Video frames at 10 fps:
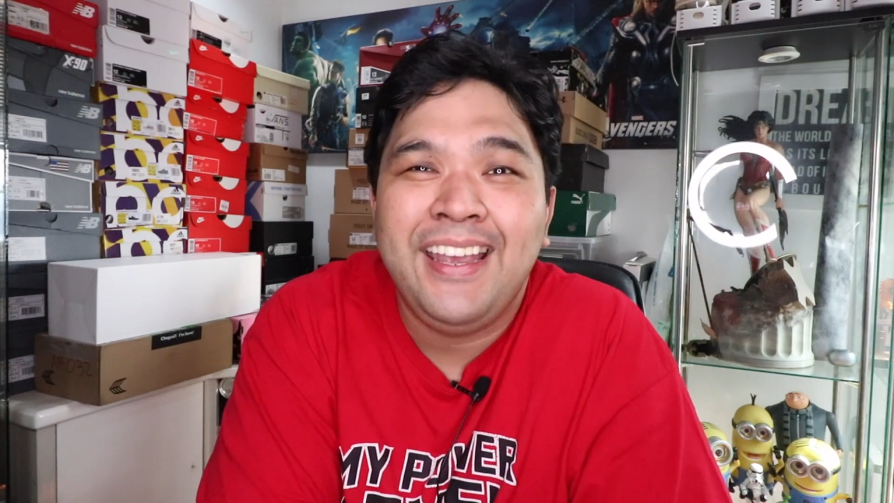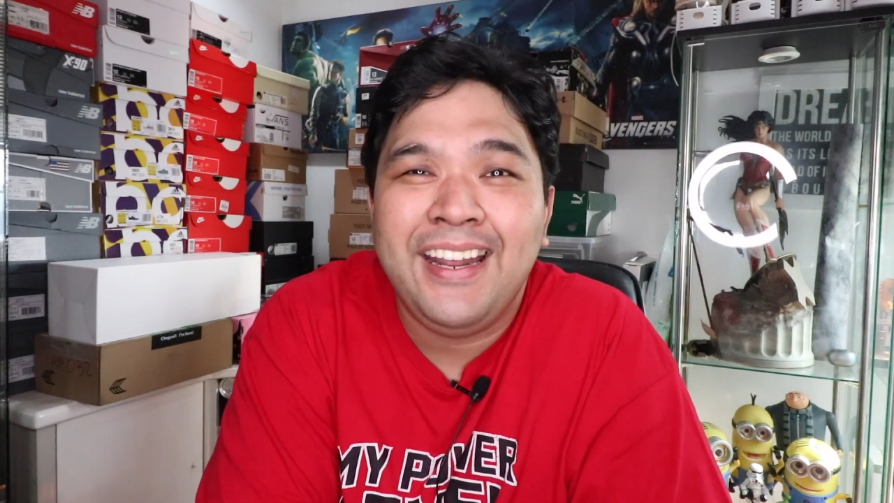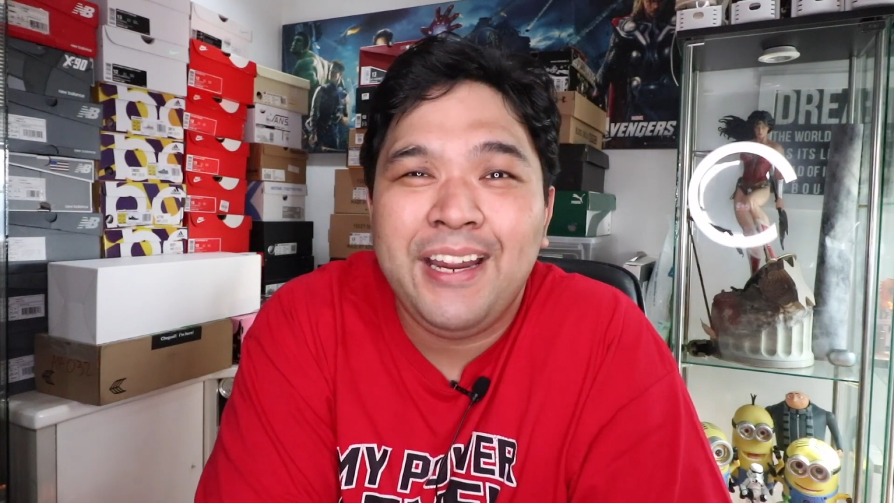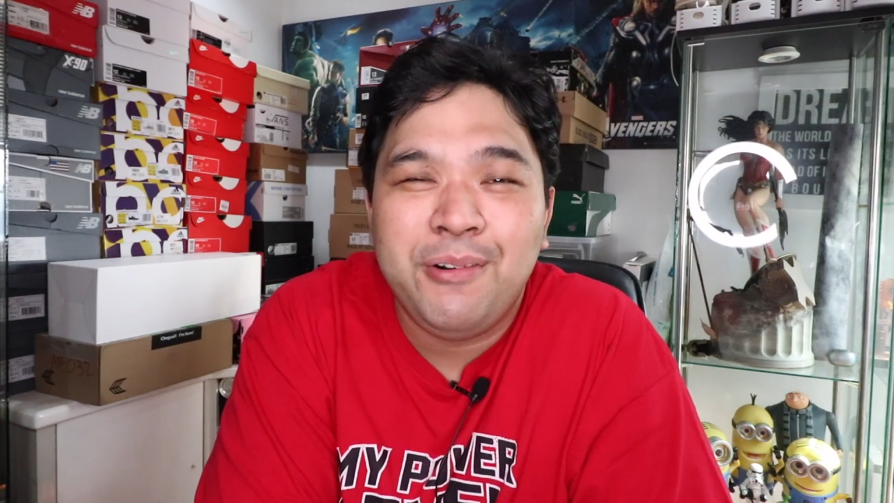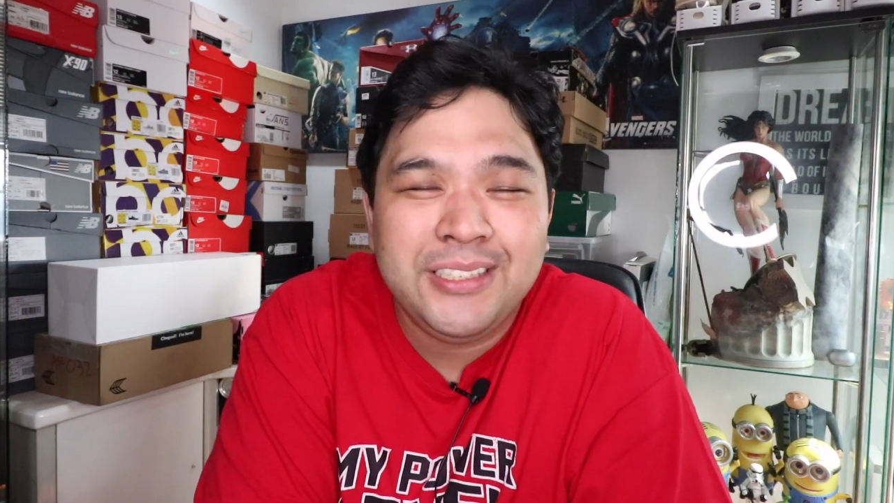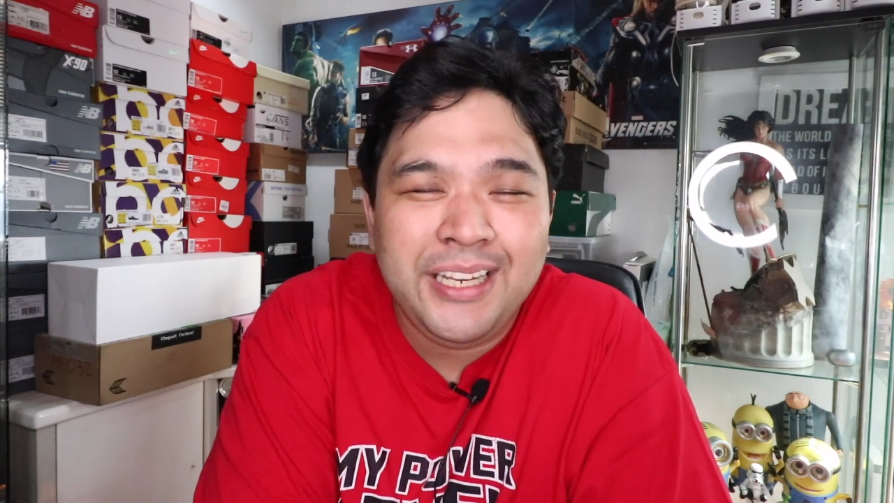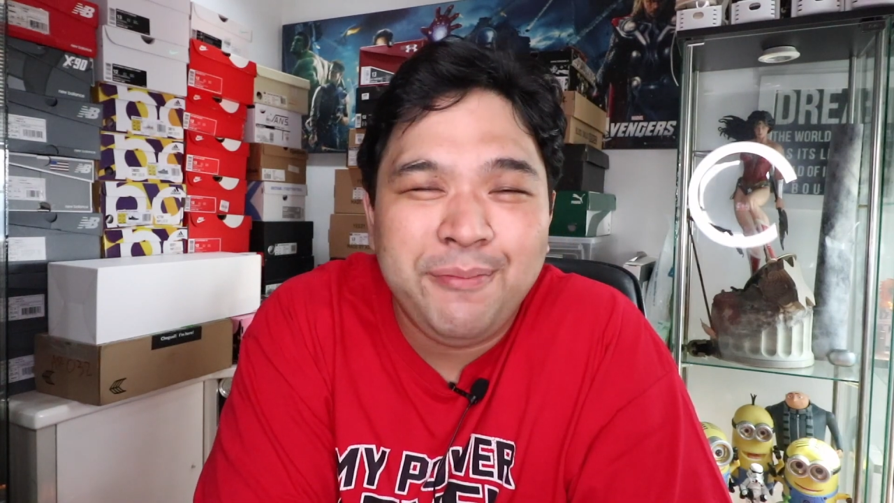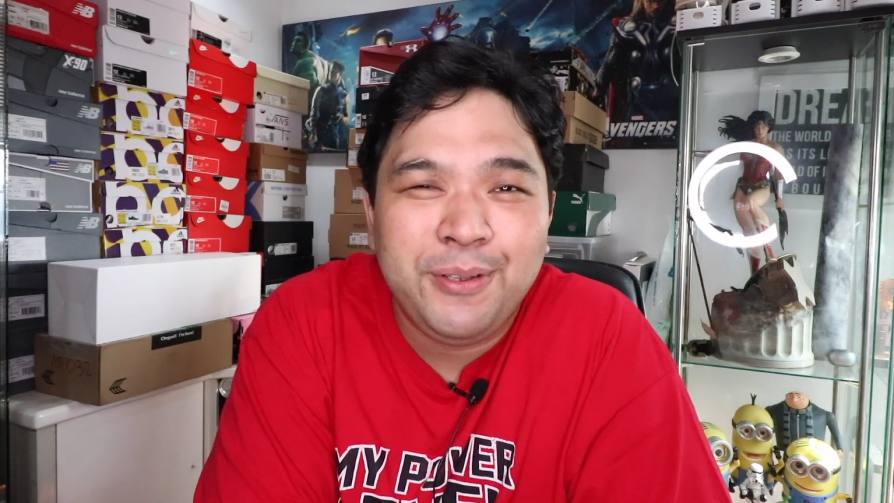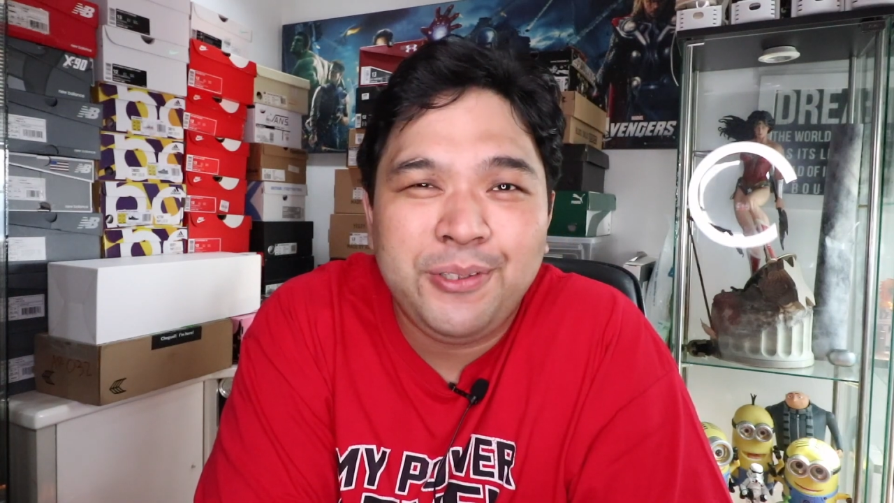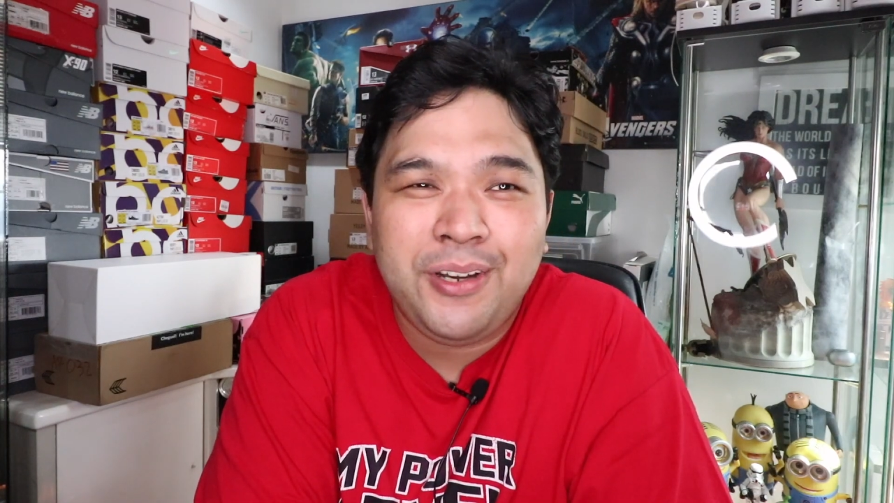And I was
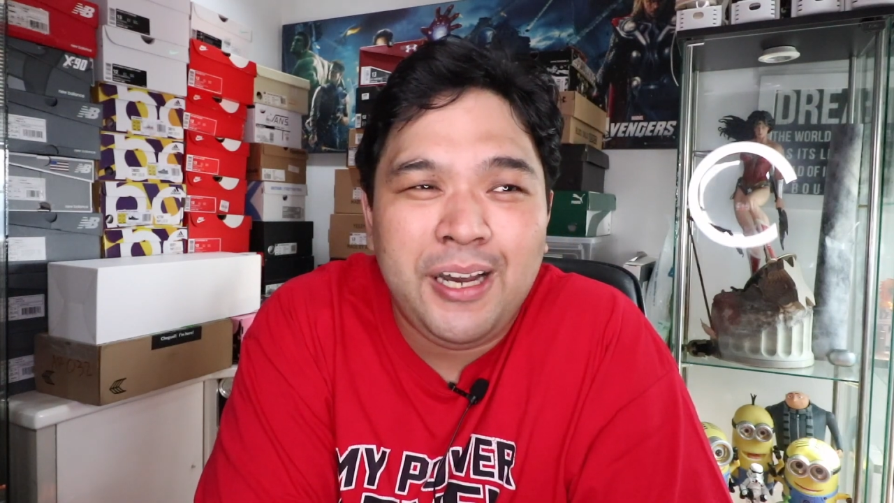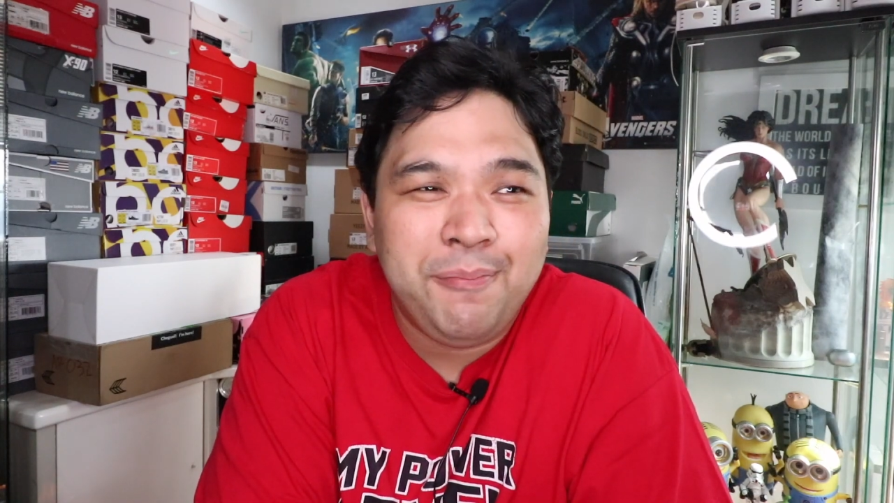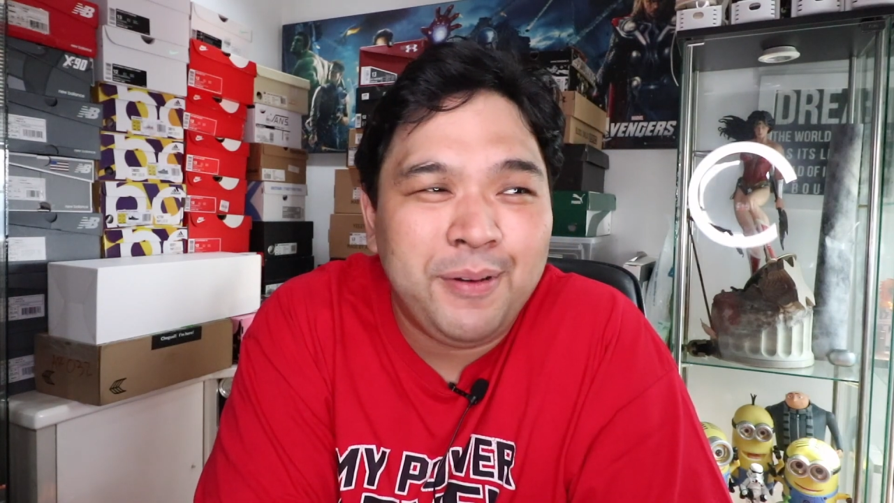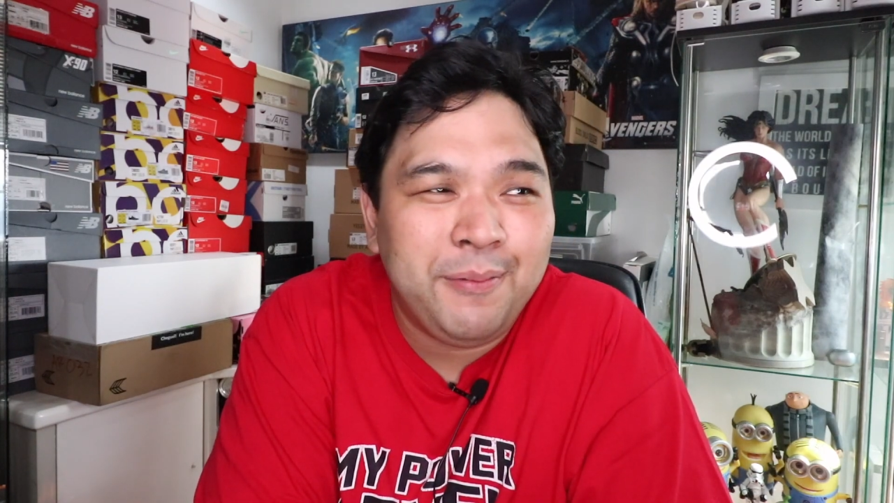able to cop